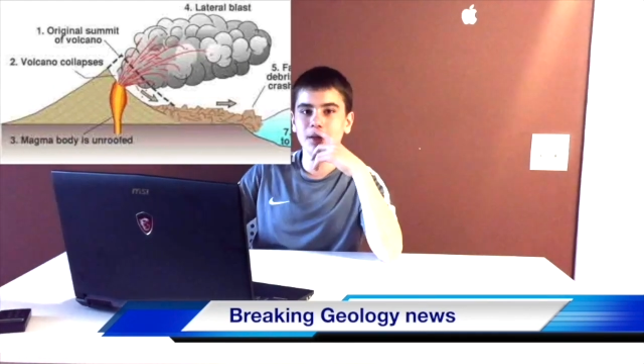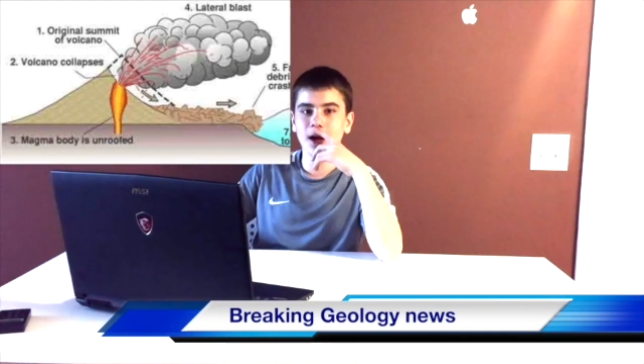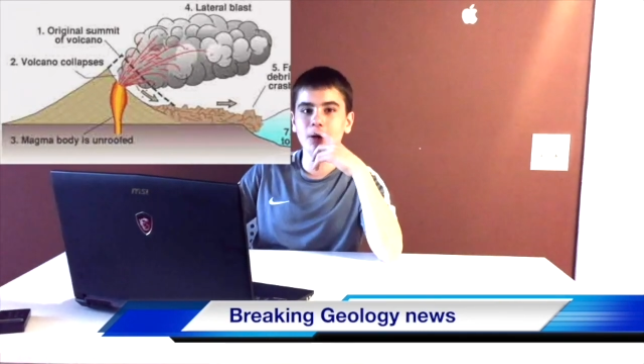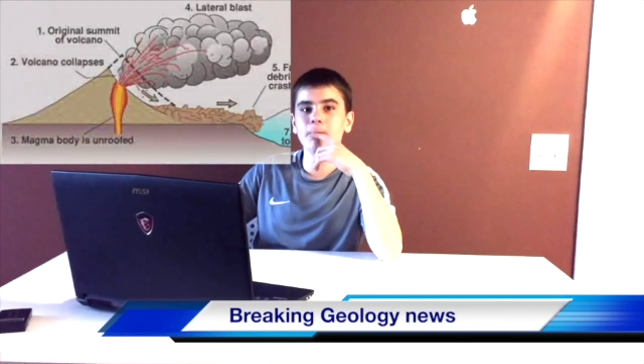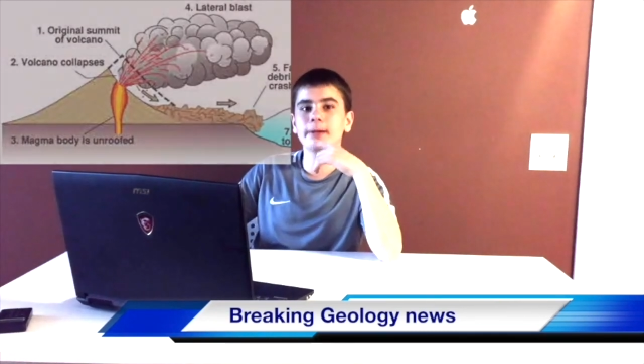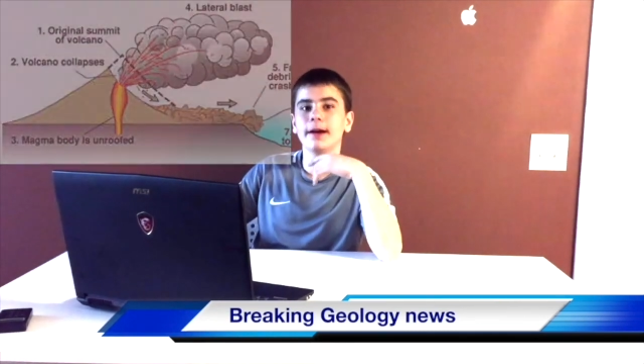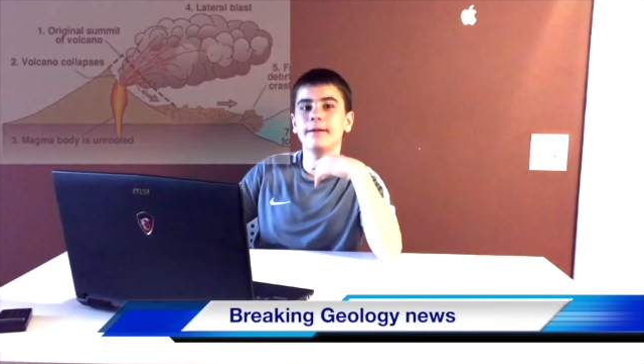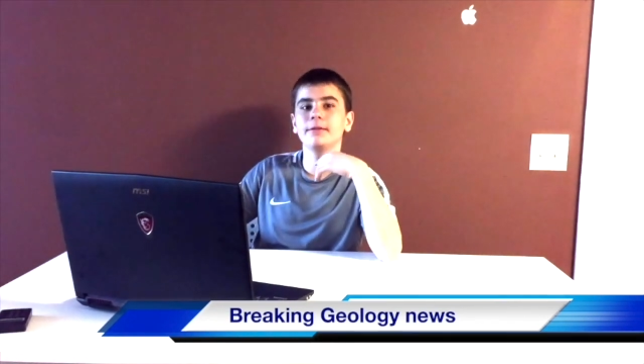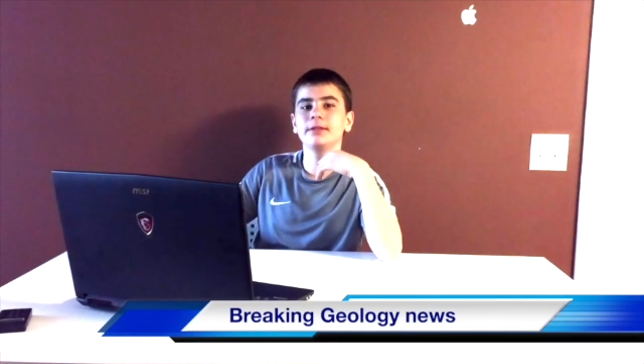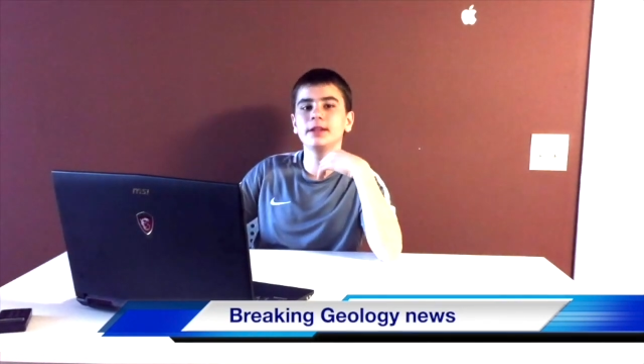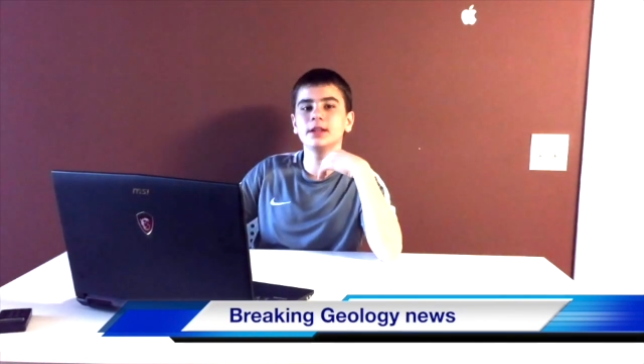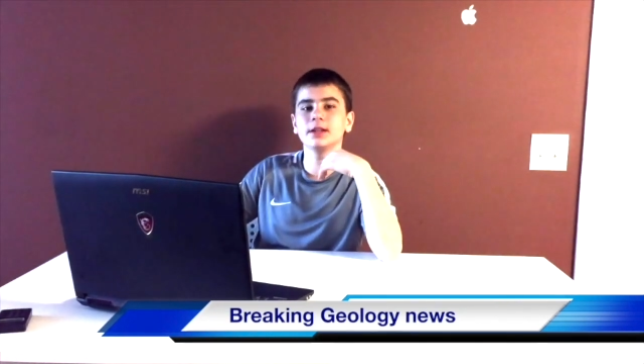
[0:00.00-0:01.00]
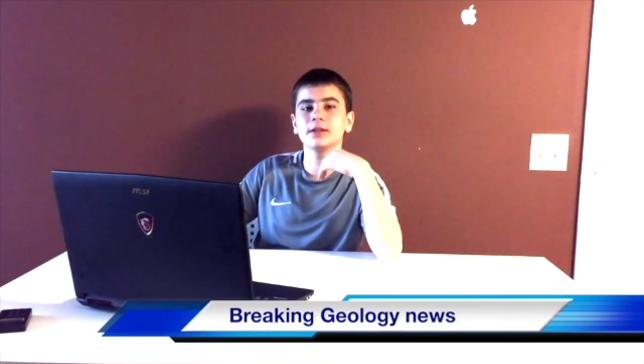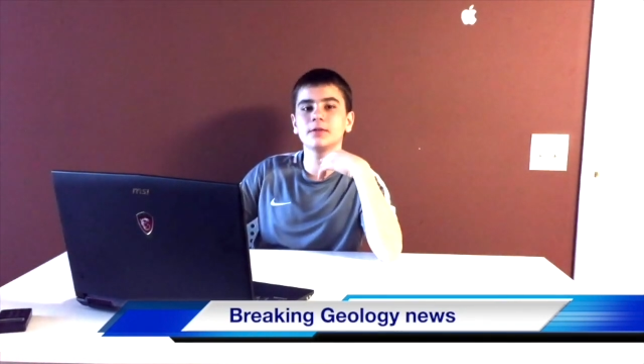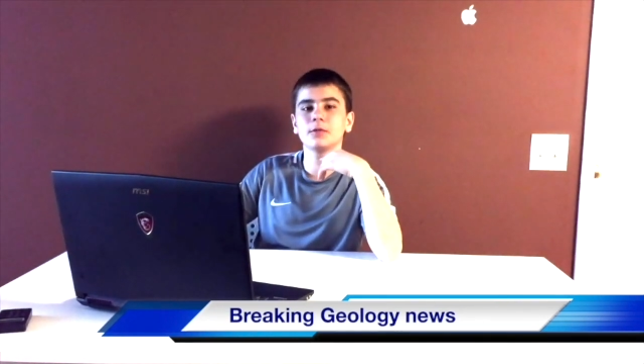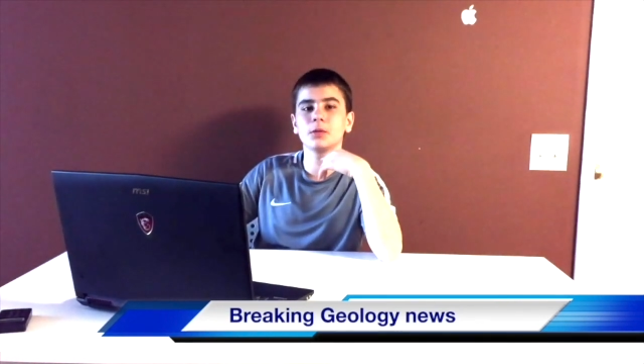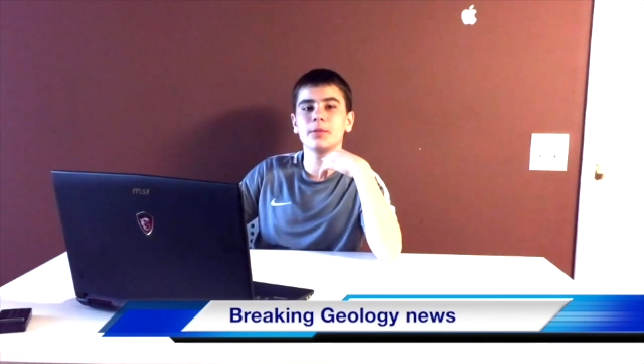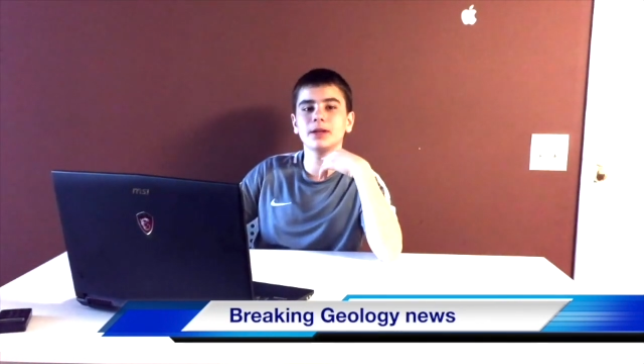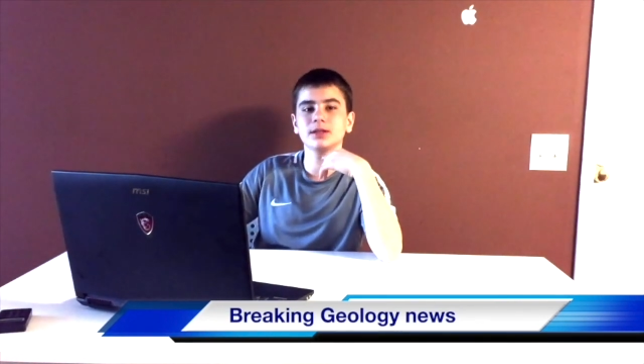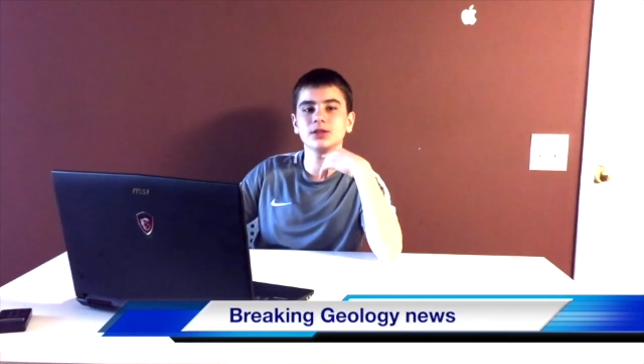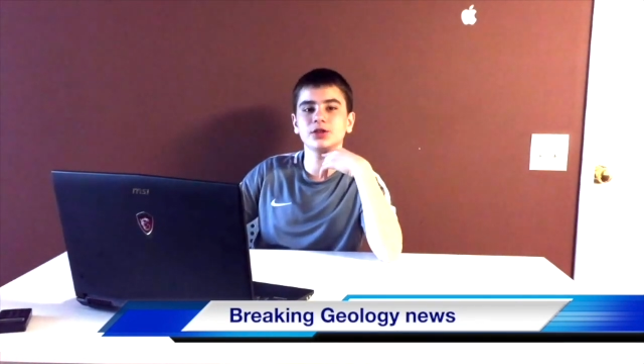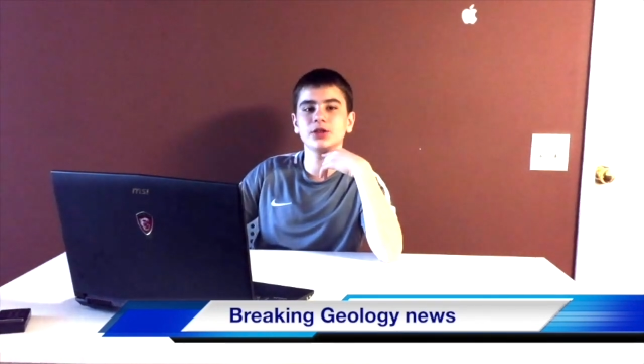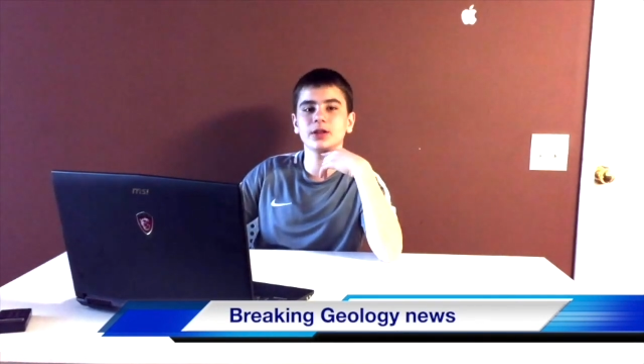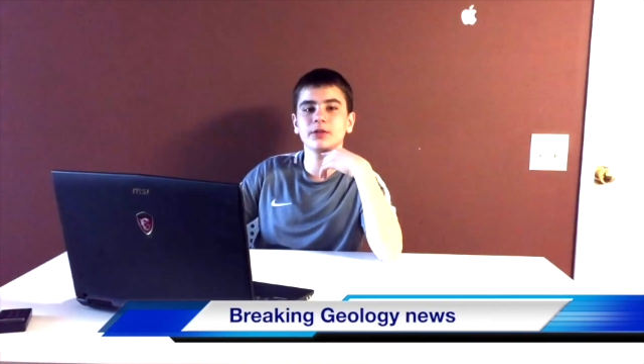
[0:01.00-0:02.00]
Now we have Nir for
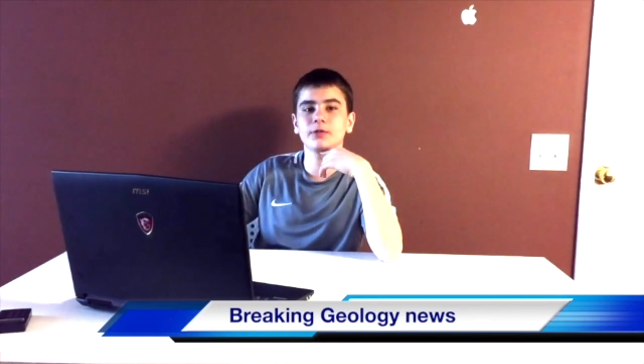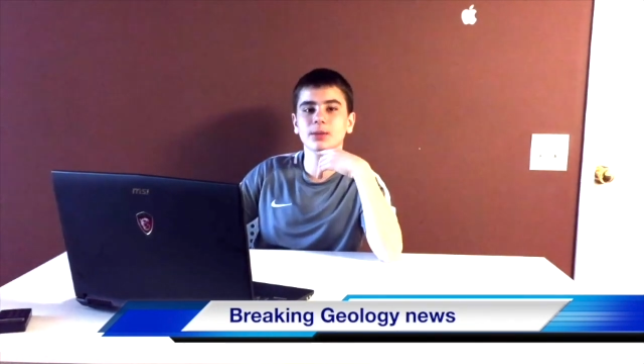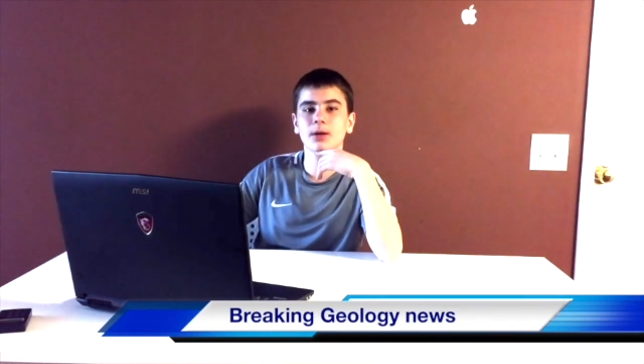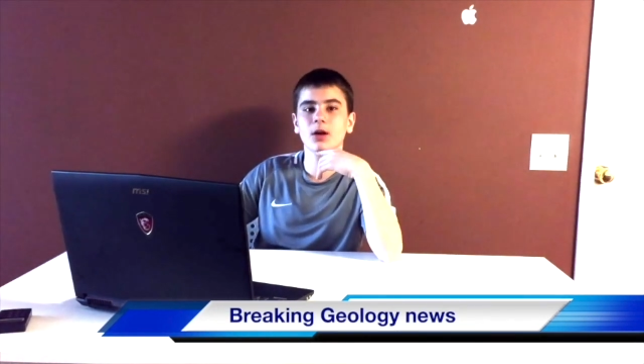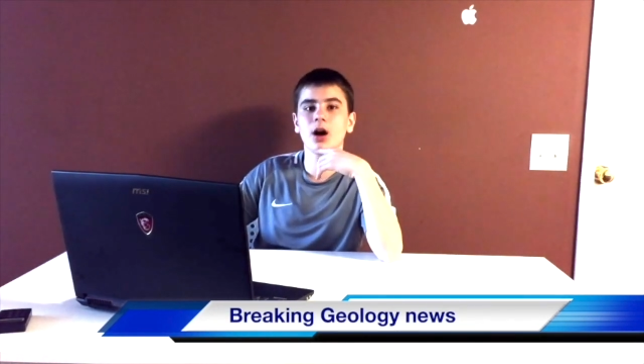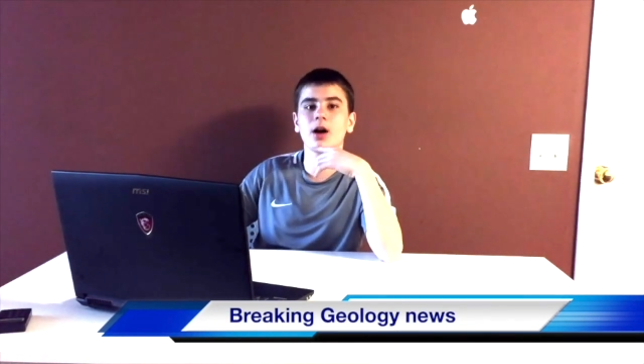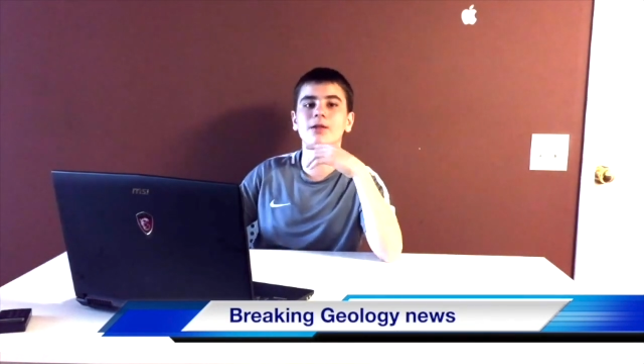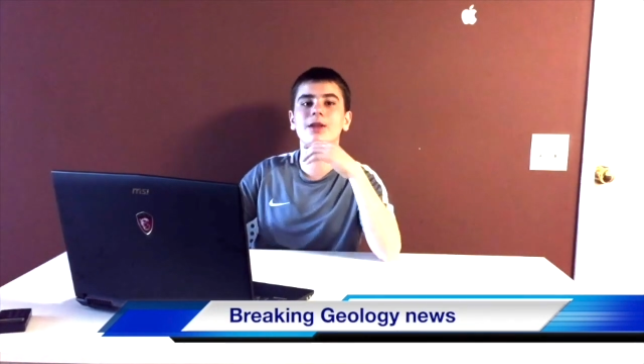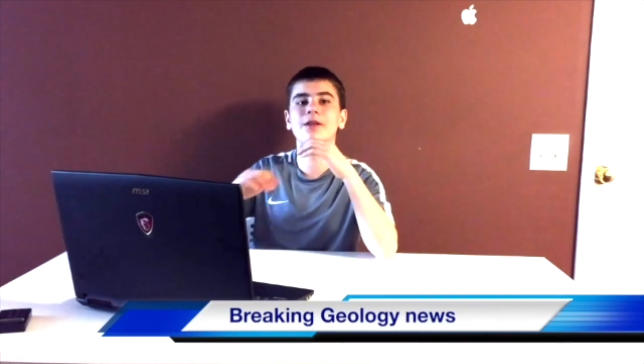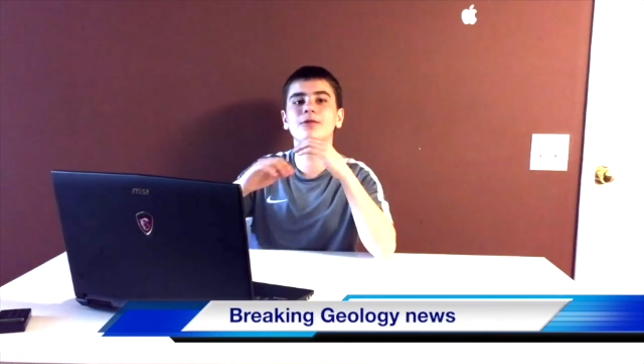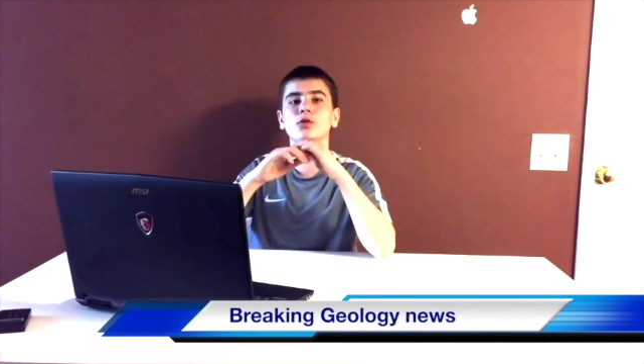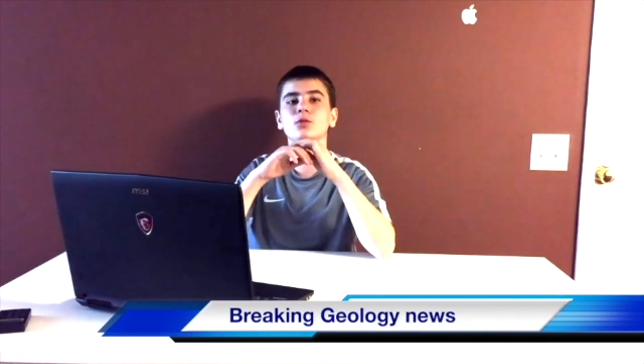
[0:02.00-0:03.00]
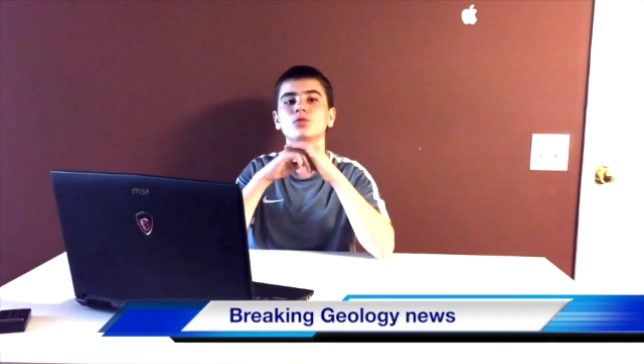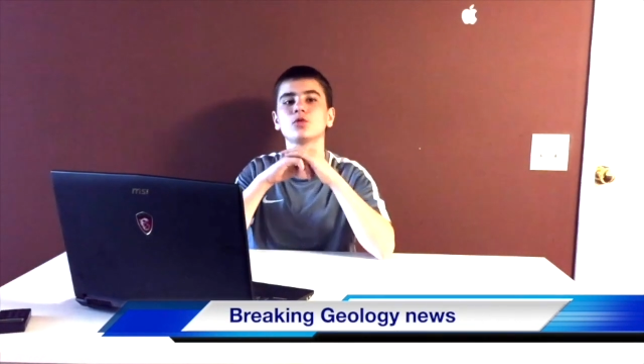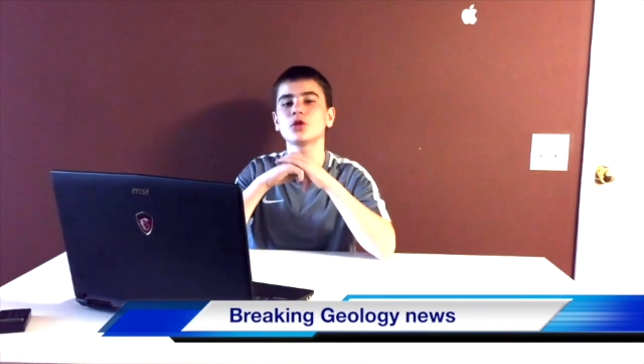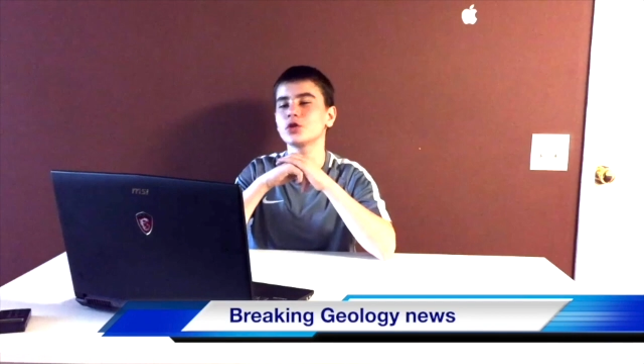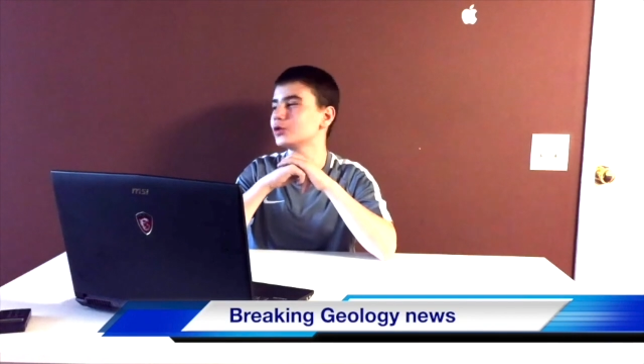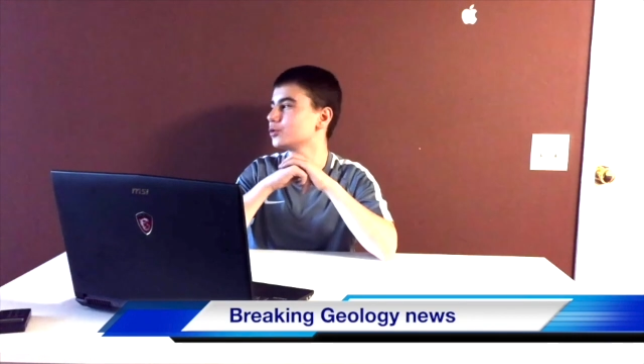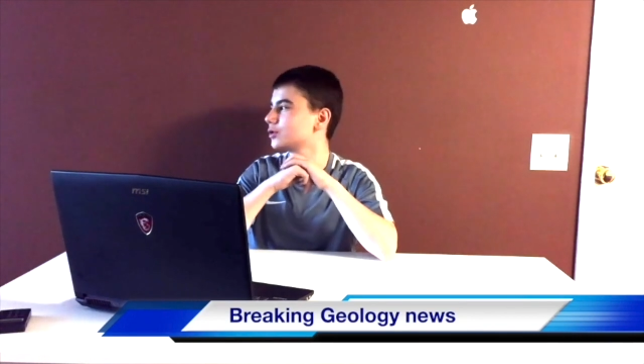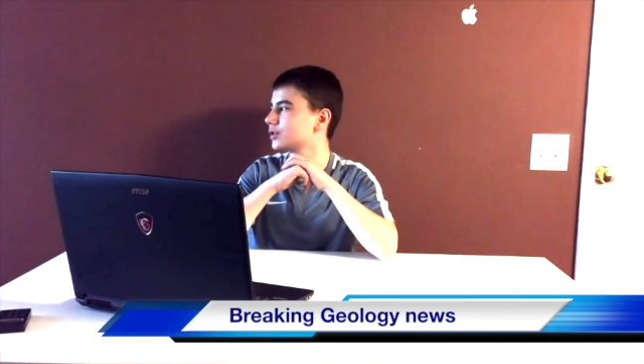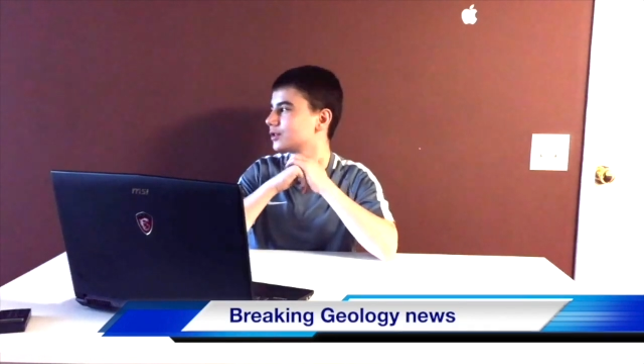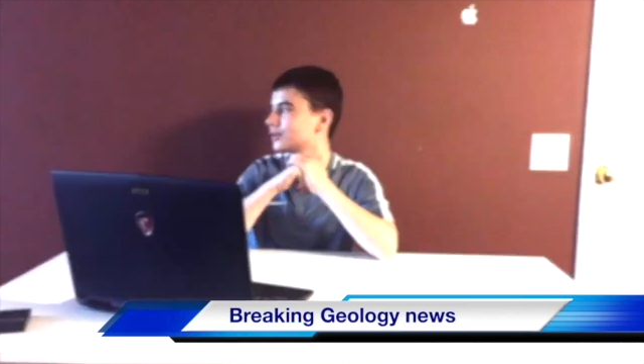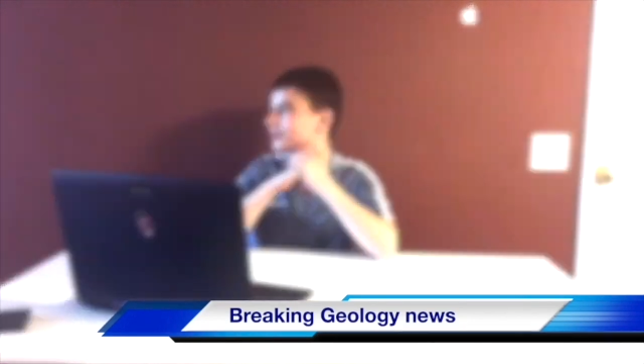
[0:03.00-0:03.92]
messaging about how landforms were used.